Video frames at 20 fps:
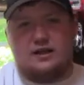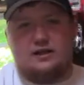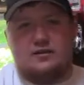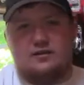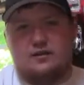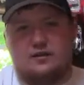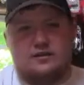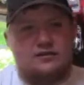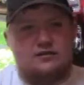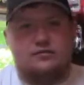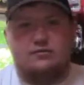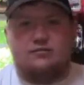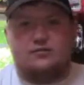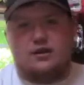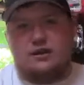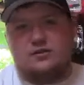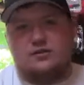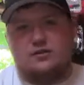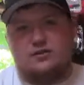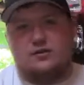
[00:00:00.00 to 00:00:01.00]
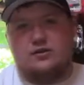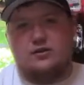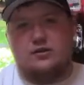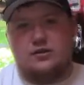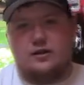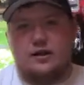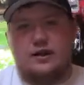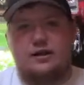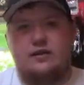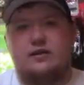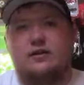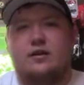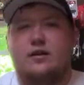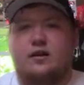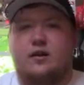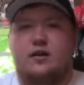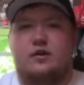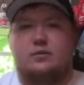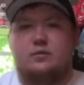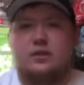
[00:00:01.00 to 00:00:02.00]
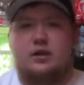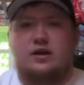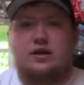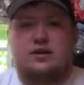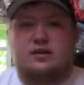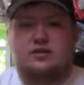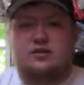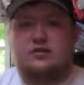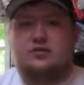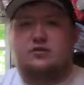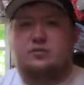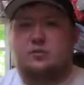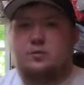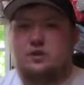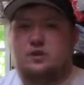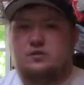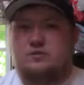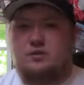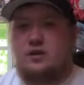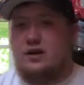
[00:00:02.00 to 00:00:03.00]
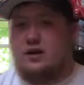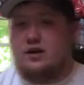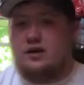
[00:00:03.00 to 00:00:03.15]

I didn't think to look at it, but it's a two-piece rod,